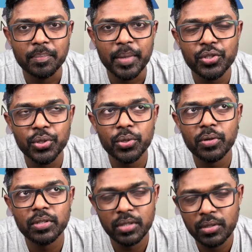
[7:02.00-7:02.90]
make
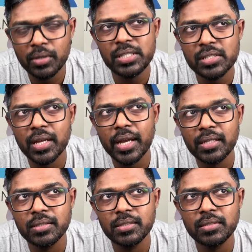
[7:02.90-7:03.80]
sure, the reason
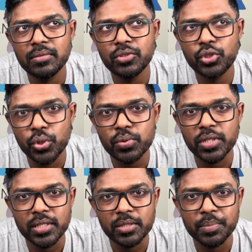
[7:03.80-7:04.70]
I chose
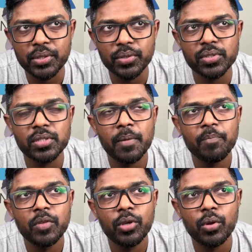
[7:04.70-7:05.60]
it is because
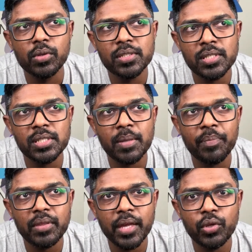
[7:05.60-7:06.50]
this is
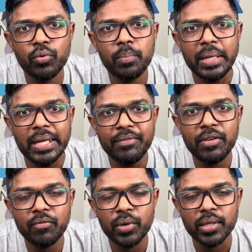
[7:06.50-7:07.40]
something that you will be
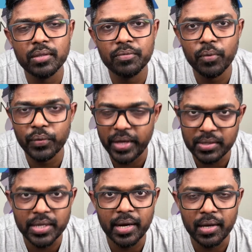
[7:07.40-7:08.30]
living with for the
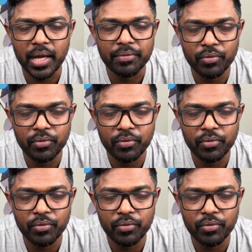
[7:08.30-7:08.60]
entire life,